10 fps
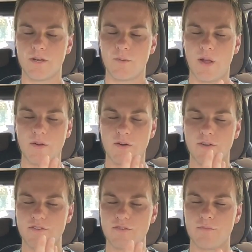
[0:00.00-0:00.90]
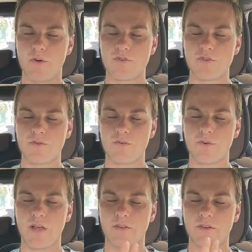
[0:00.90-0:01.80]
Rather it is emotional,
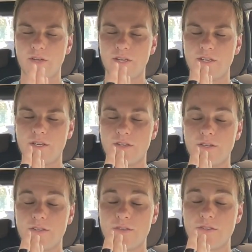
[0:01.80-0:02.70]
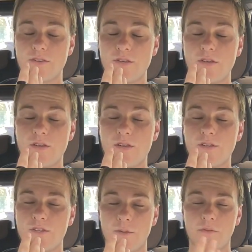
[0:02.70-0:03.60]
rather it is
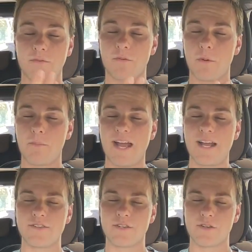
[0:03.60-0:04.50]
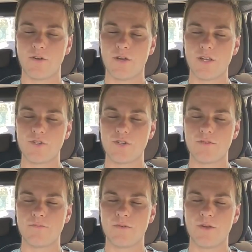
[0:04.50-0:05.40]
something from a past
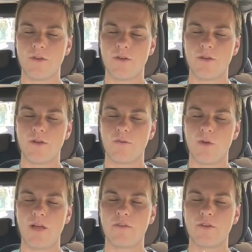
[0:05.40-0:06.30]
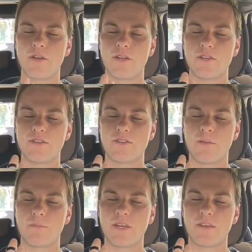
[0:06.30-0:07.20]
incarnation, rather it is
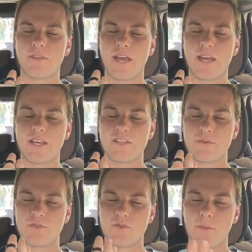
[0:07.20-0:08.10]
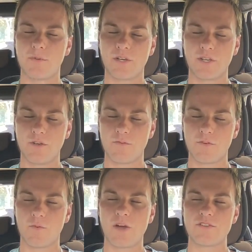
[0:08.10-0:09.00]
something that has been troubling you
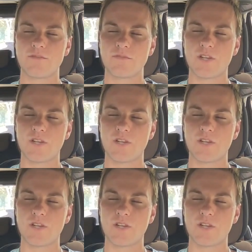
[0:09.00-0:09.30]
for quite some